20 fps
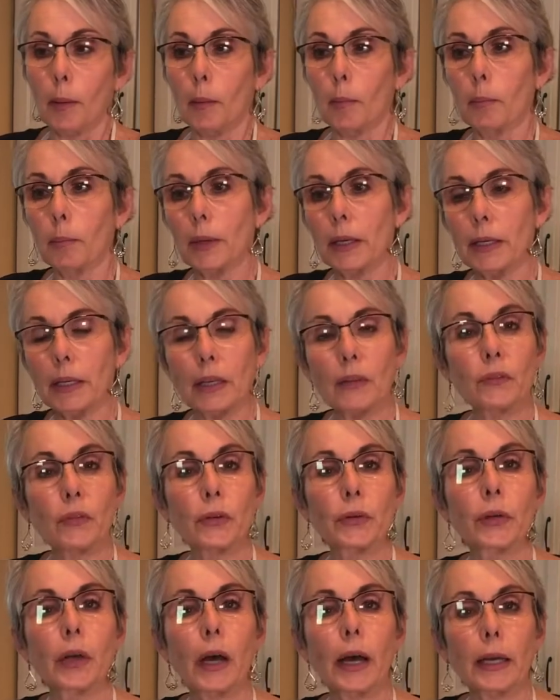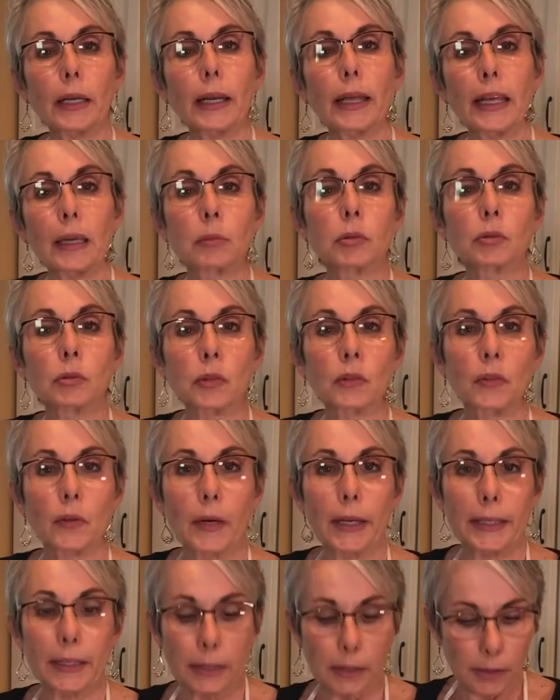But if you're not able to
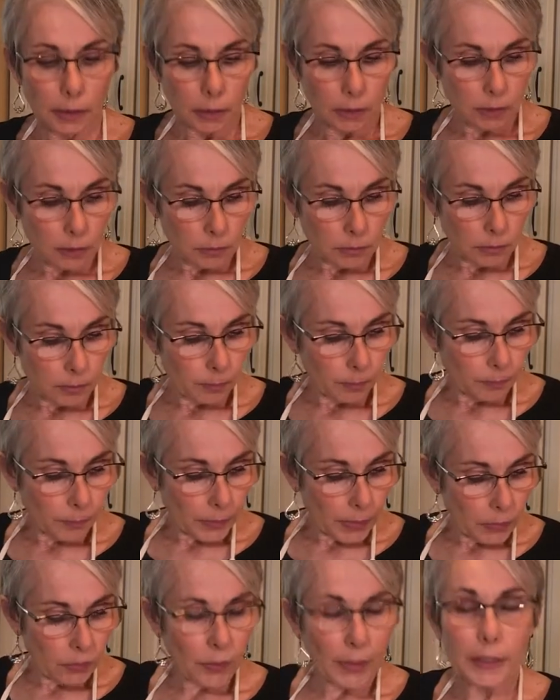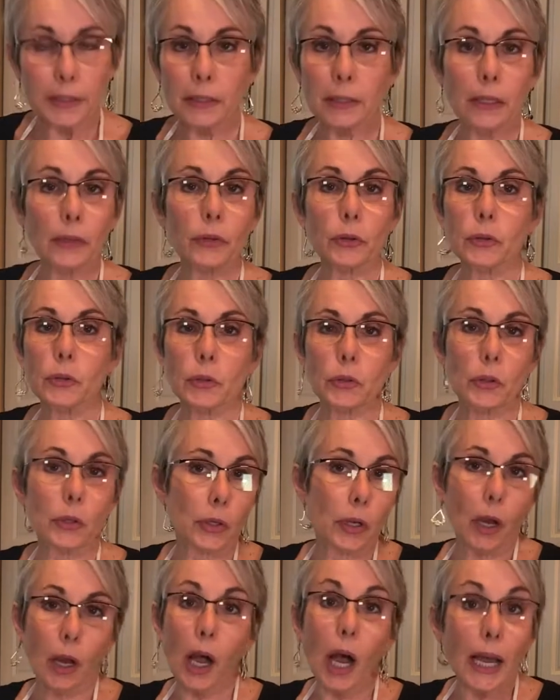find it, find another
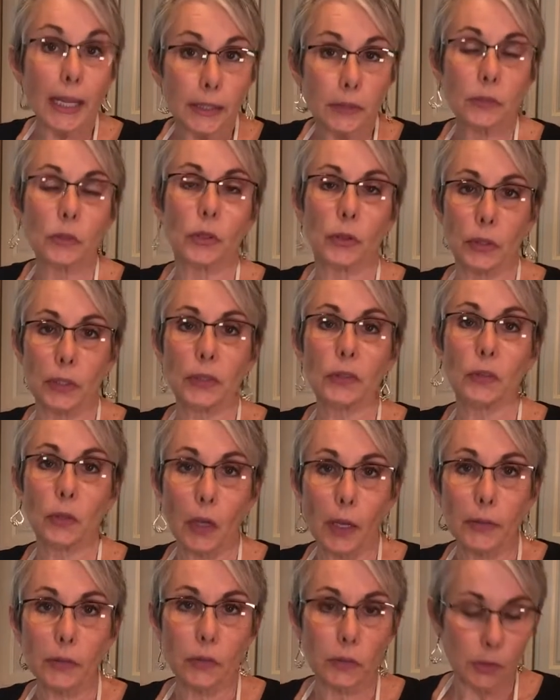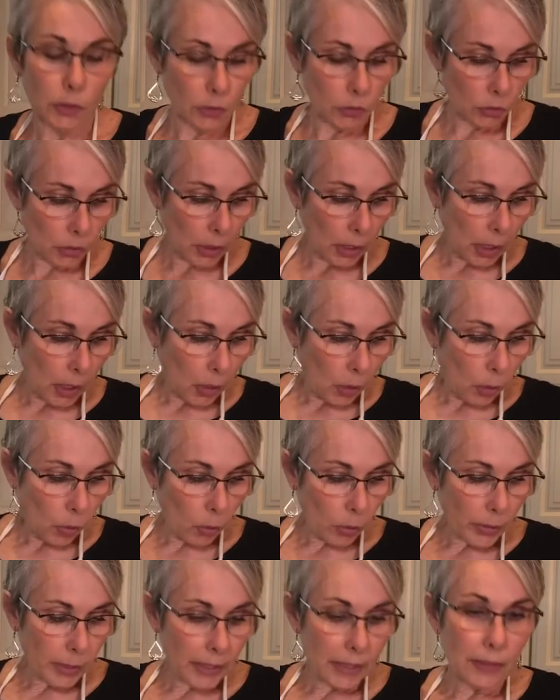hot turkey sausage
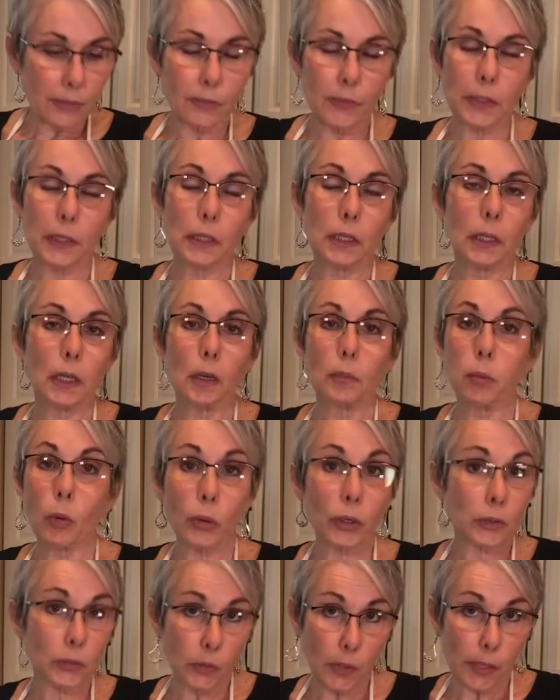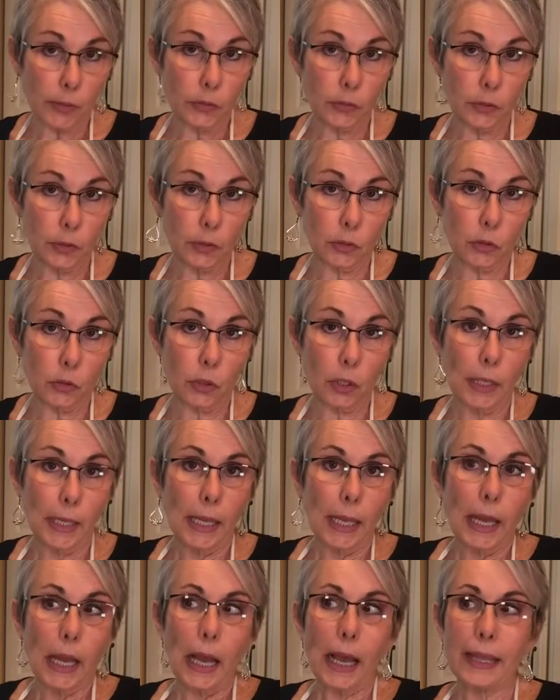or even a pork sausage.
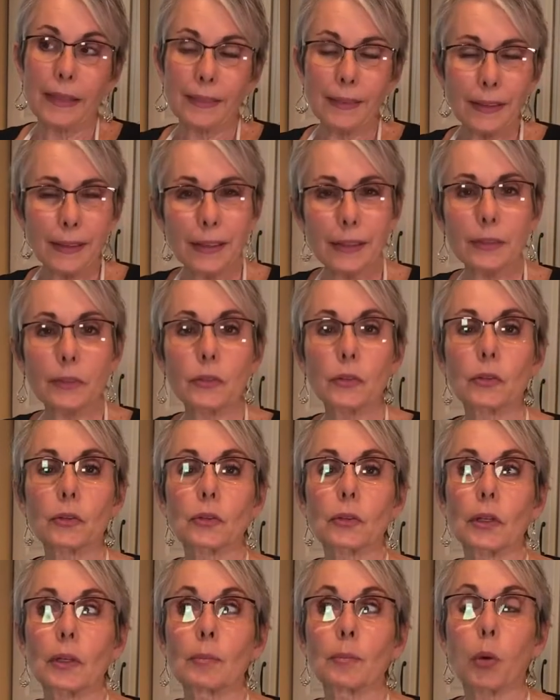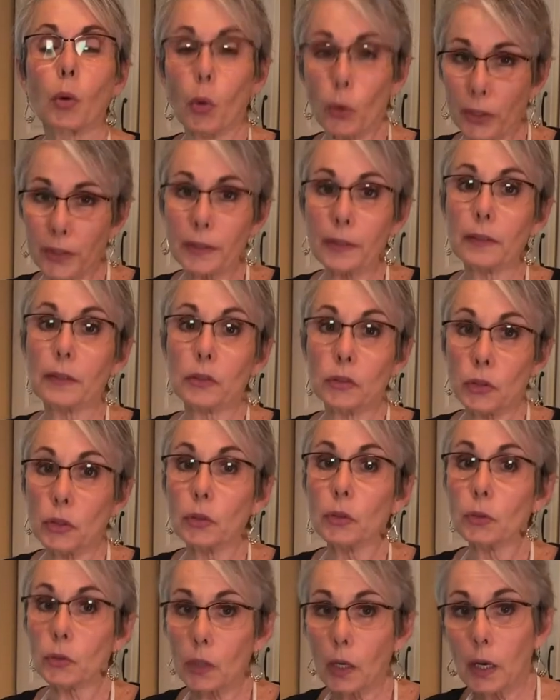I think it's important that you
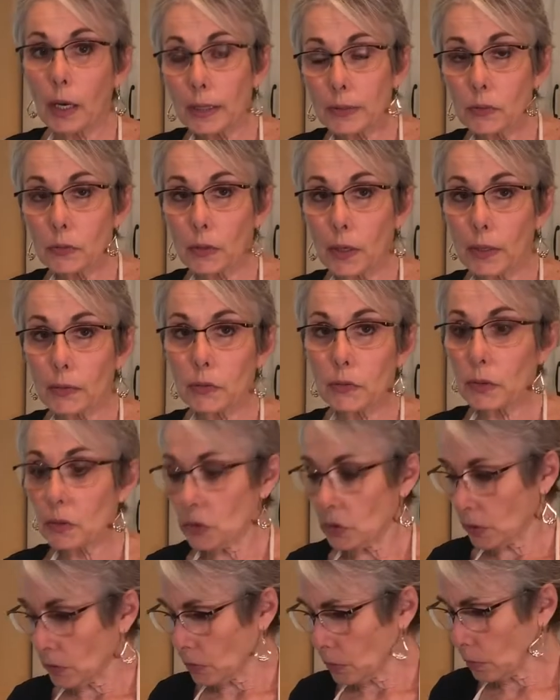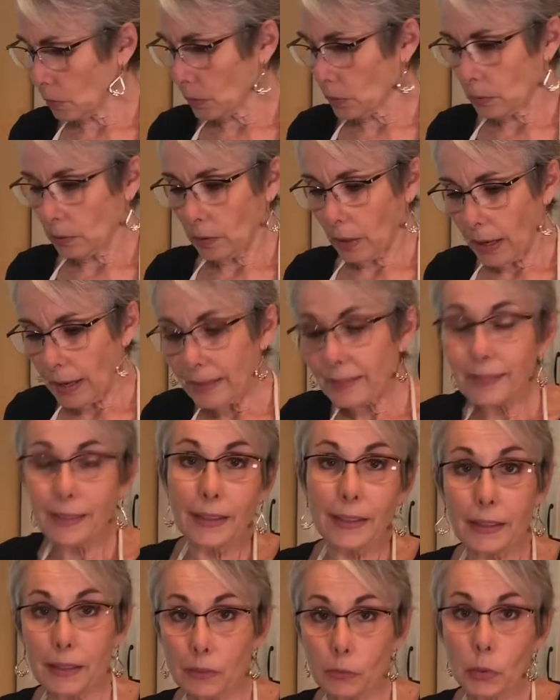use a hot sausage. It's what I
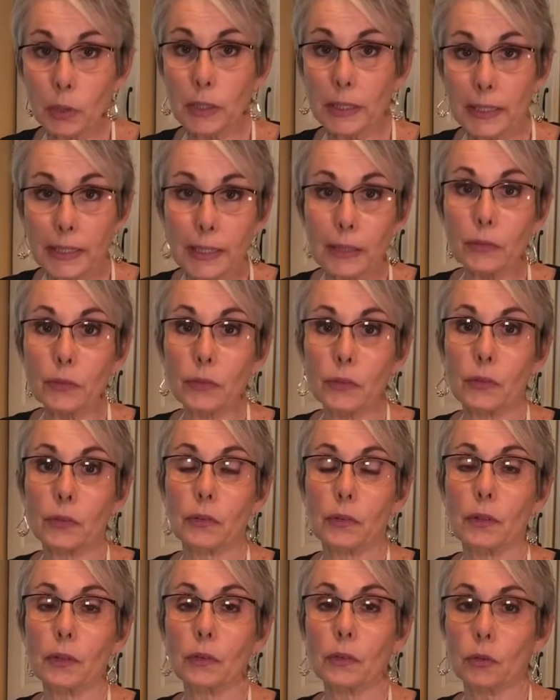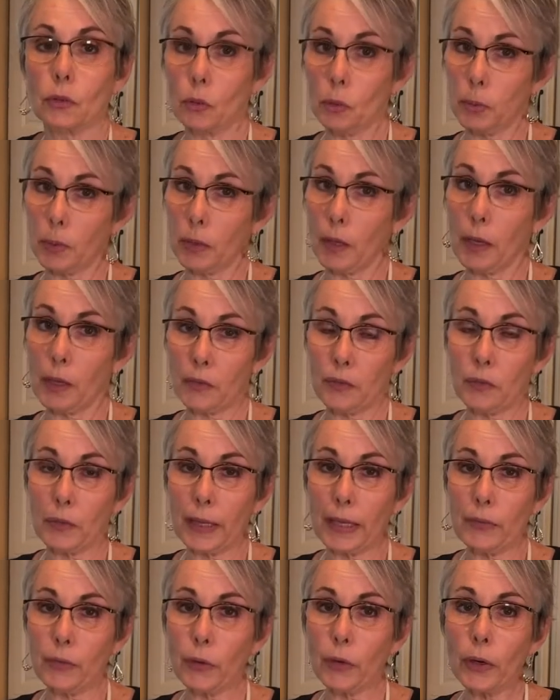think really gives this soup a lot of
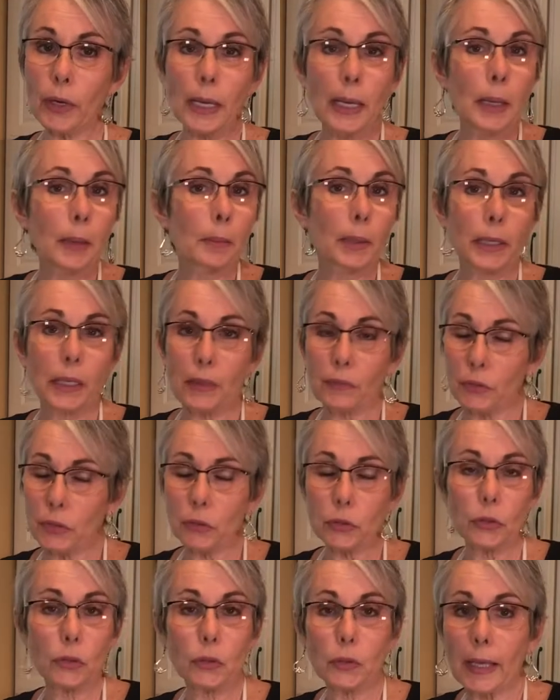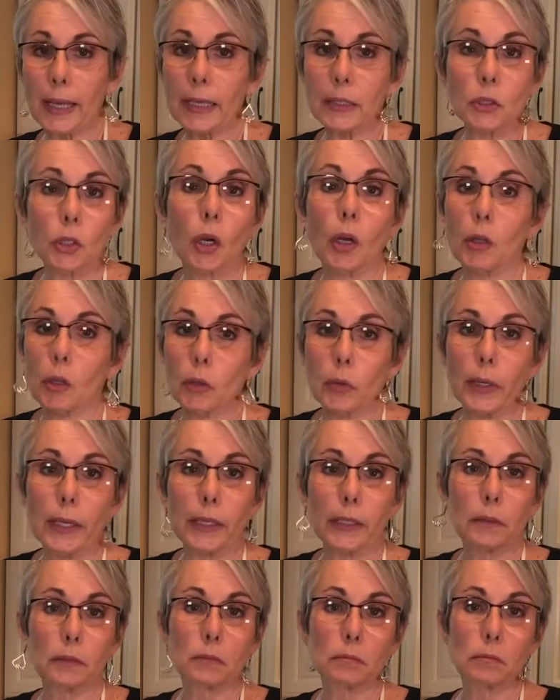flavor. But if you just can't
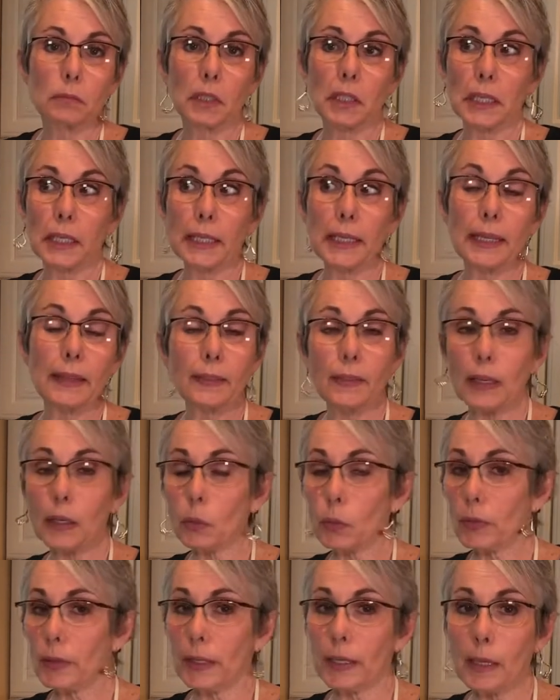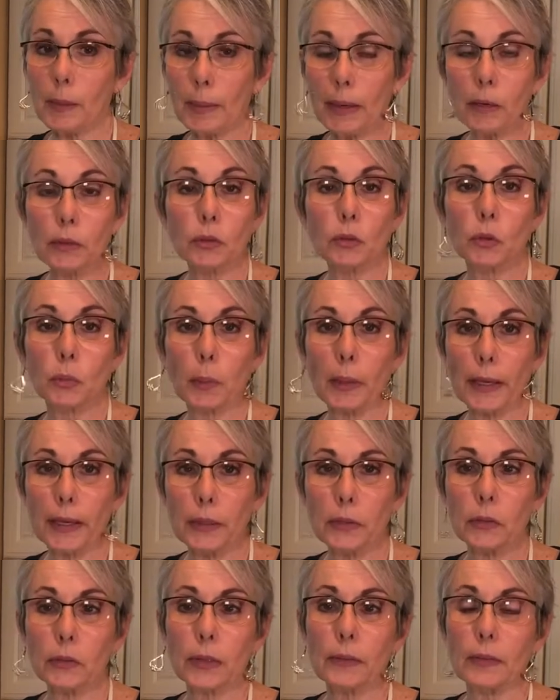tolerate anything with any amount of
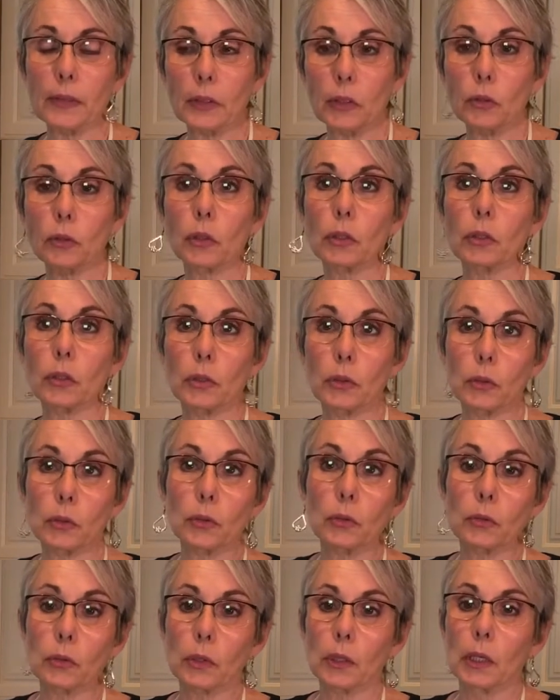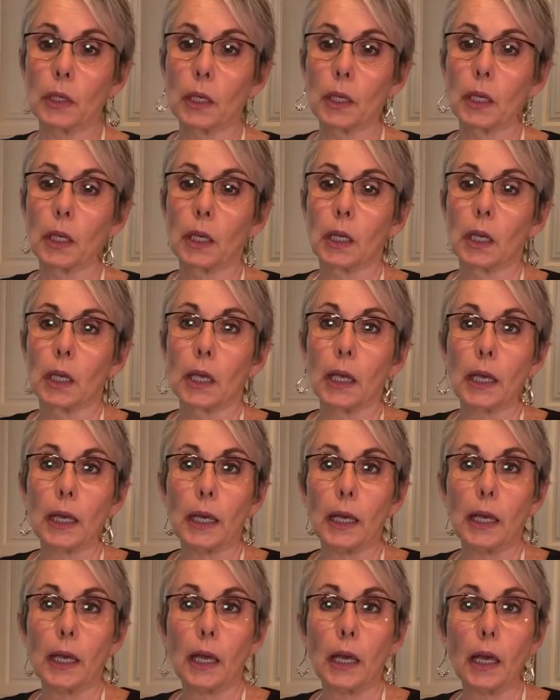spice, I think you could use
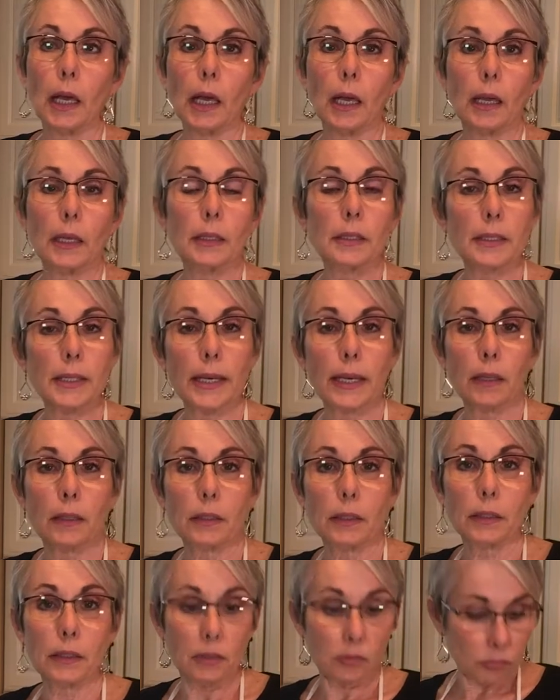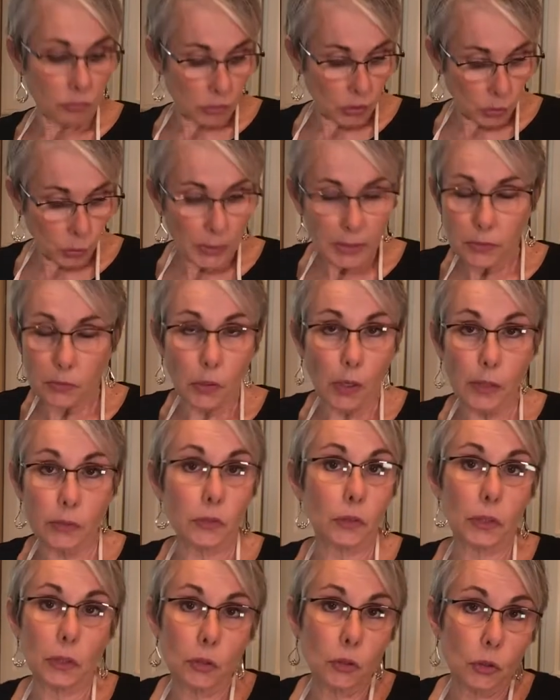an Italian sweet
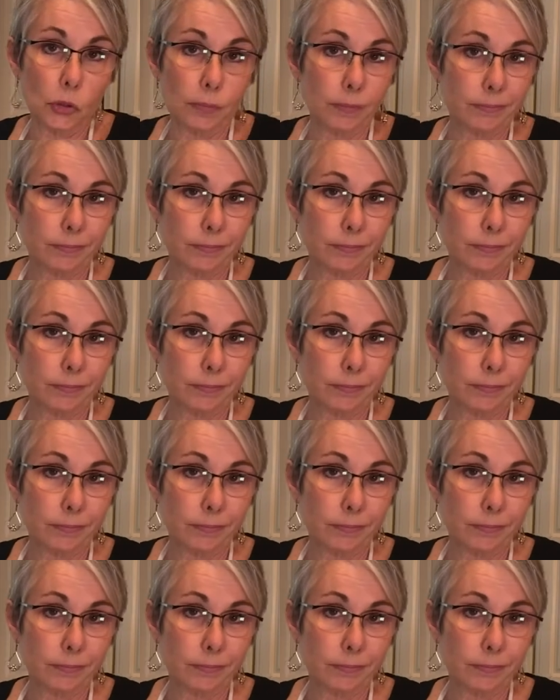sausage.